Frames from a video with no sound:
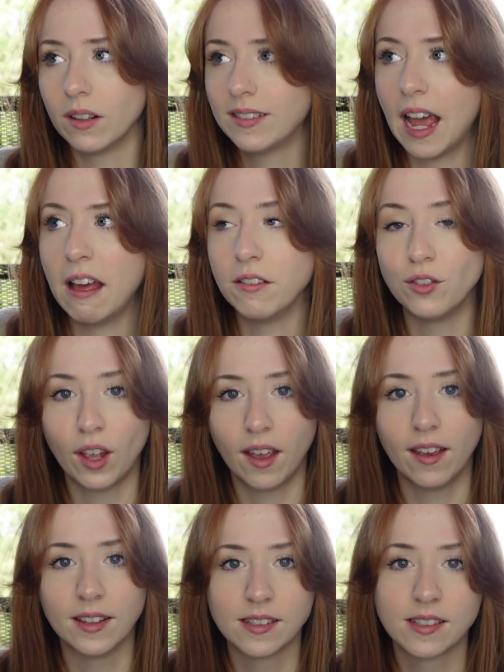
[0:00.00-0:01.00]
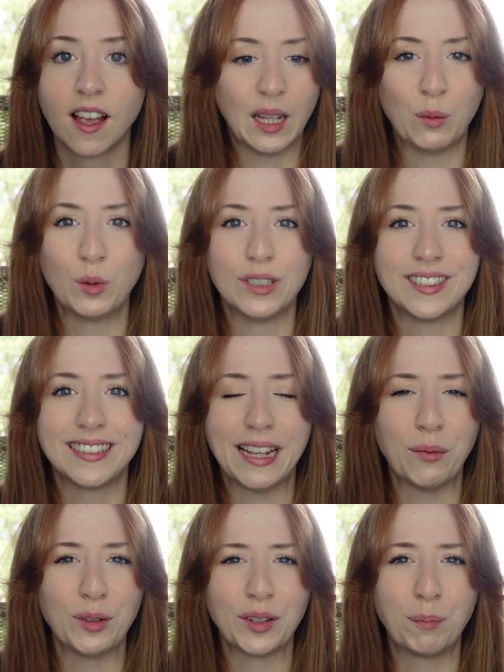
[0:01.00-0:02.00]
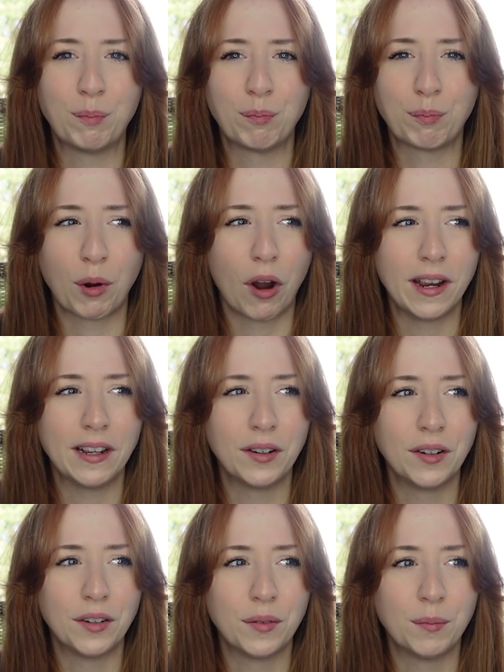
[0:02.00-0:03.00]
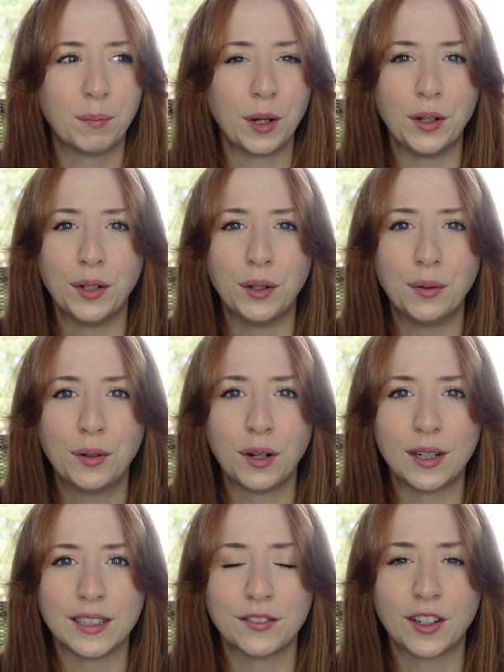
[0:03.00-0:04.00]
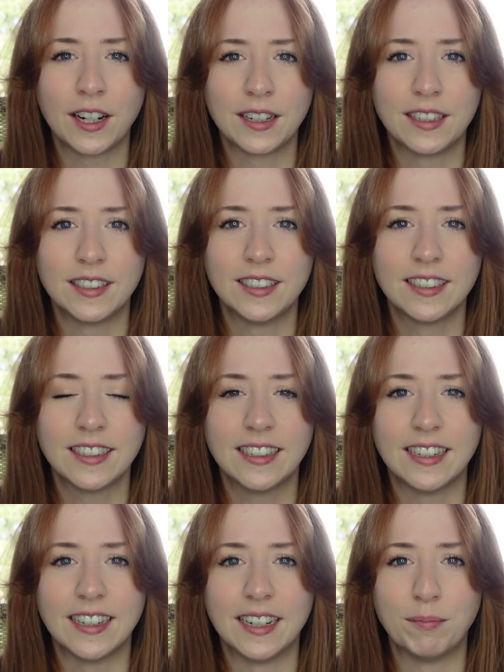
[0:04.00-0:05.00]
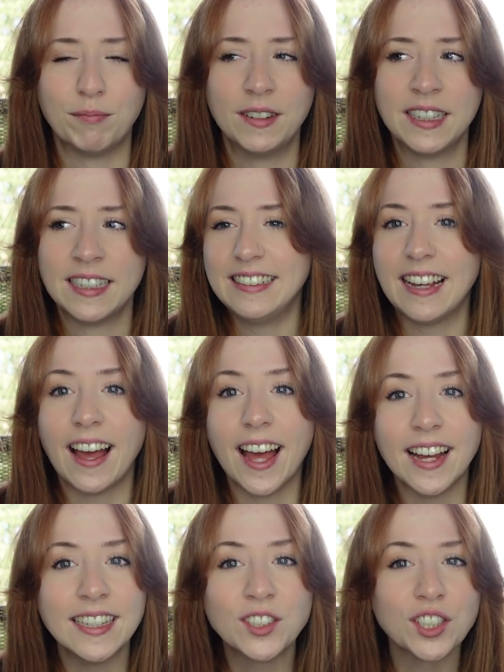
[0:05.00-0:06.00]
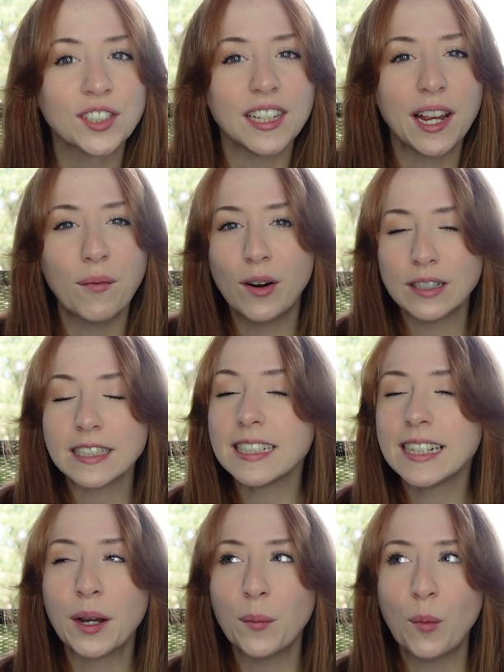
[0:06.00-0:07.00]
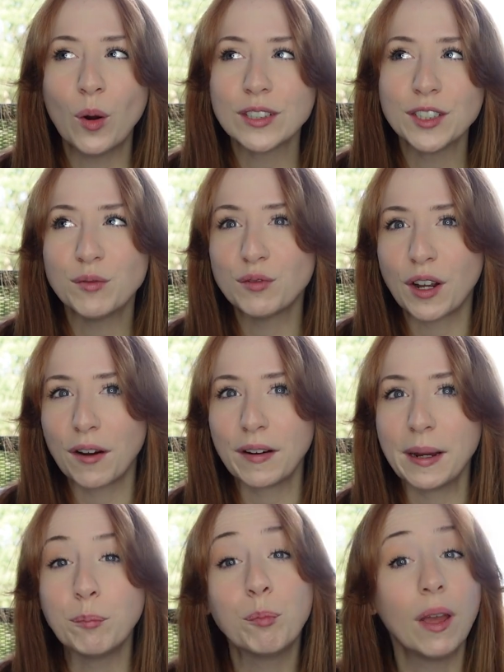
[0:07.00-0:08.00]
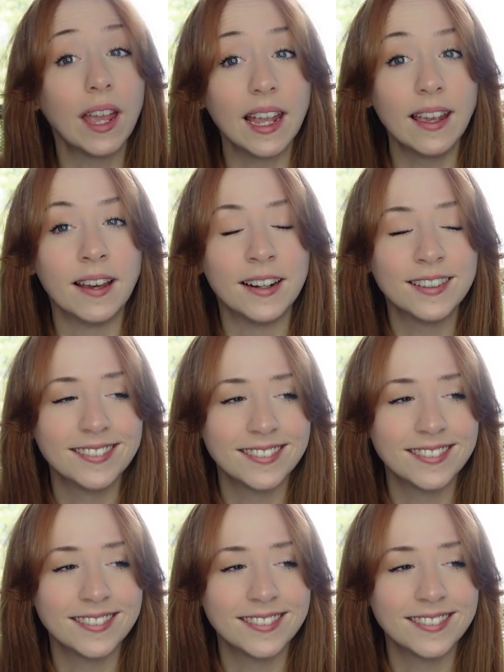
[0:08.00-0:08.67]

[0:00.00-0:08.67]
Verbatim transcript: ten years. It was it was a bright blue kind of colour. Um, yeah, it just, it, was, it wasn't very me.